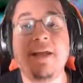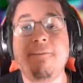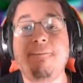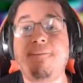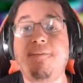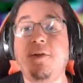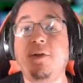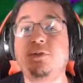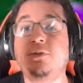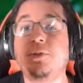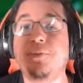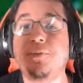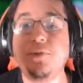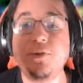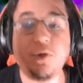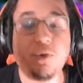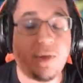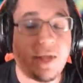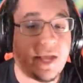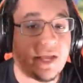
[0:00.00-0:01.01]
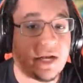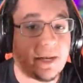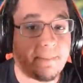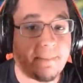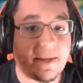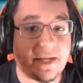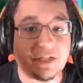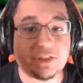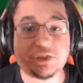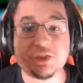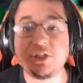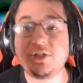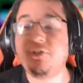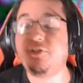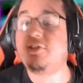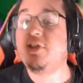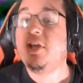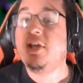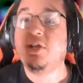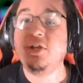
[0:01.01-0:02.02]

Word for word: filled with new animations,